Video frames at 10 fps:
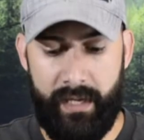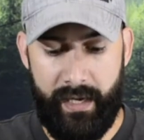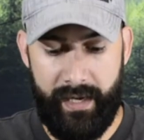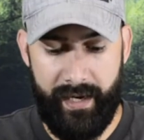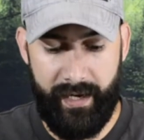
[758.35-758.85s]

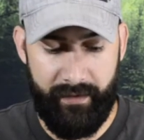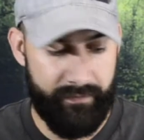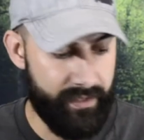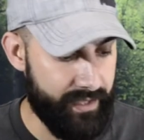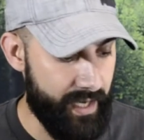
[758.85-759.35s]
I have
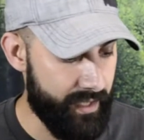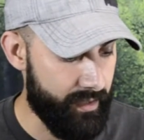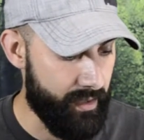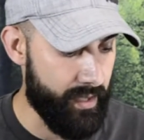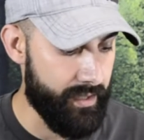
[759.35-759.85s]
decided
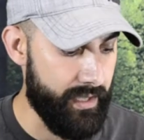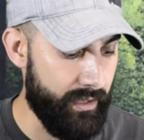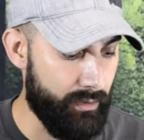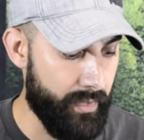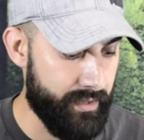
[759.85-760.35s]
on
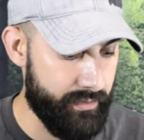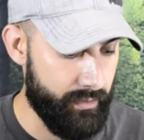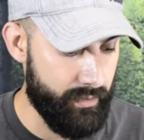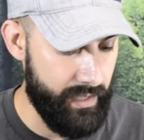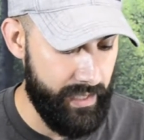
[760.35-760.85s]
yellow
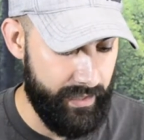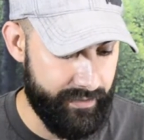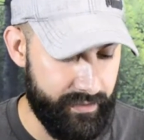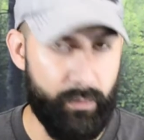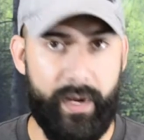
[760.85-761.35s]
mustard
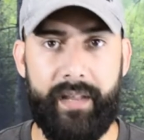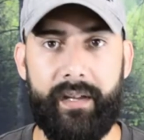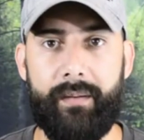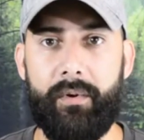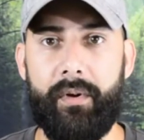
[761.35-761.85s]
as the way that
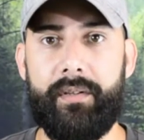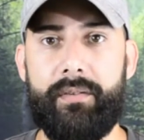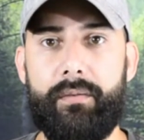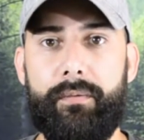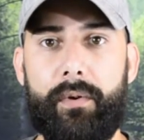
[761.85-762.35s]
I'm going
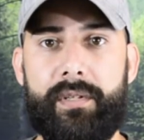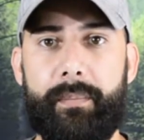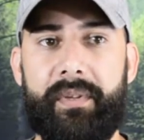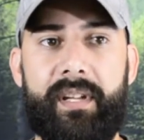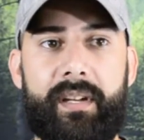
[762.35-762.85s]
to force a
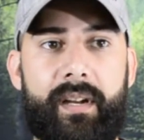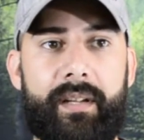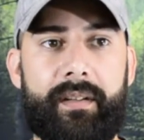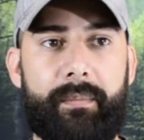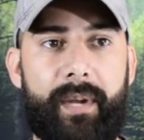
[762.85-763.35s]
patina
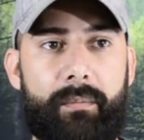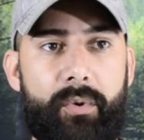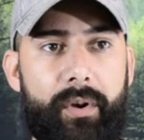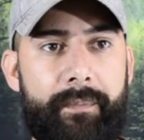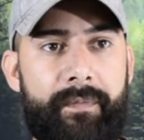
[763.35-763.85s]
on this bad
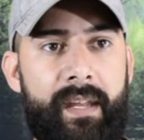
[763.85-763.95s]
boy.